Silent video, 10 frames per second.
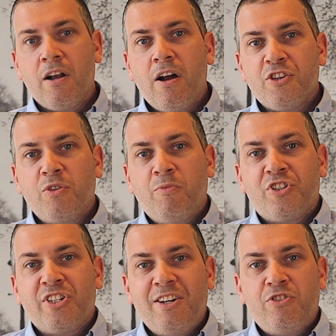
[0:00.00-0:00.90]

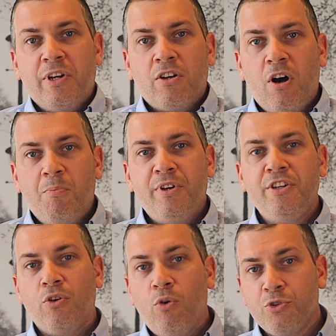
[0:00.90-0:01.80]
customer-centric
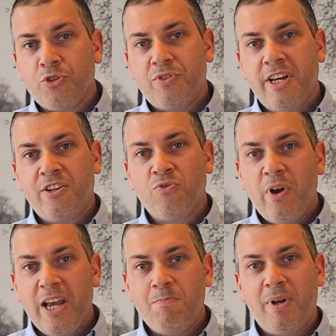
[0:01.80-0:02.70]
companies also take
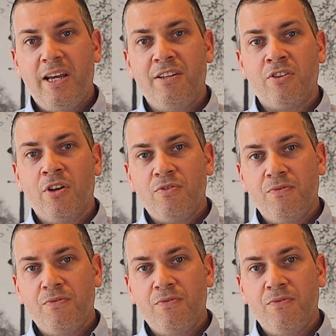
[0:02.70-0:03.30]
great pains